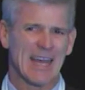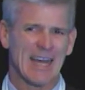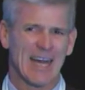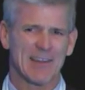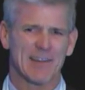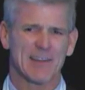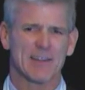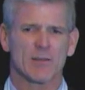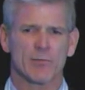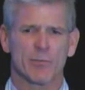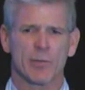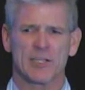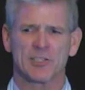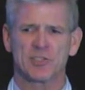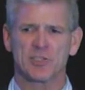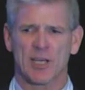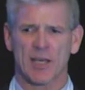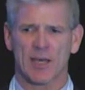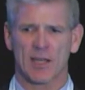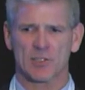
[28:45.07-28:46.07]
I think the big
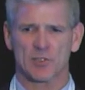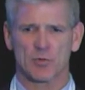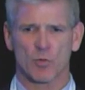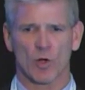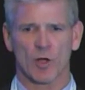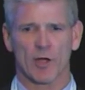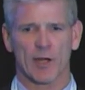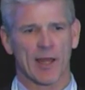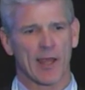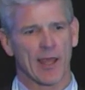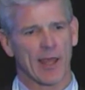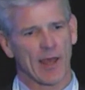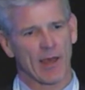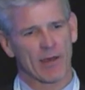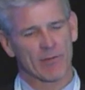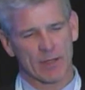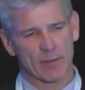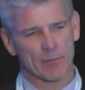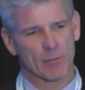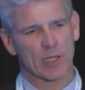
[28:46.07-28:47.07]
challenge we're going to
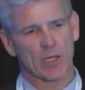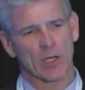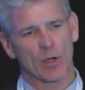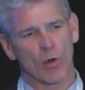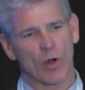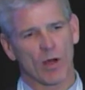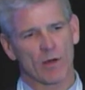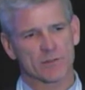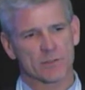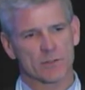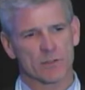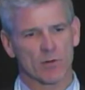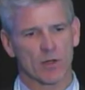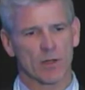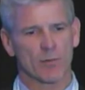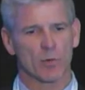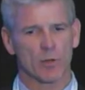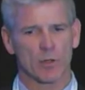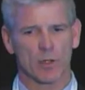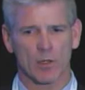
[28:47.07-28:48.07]
have, and I'm going to go off
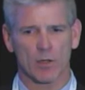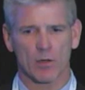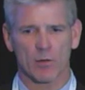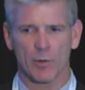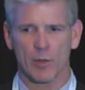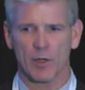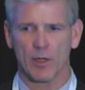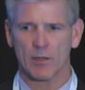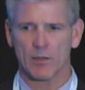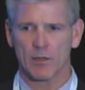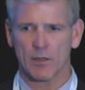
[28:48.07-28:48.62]
script a little bit,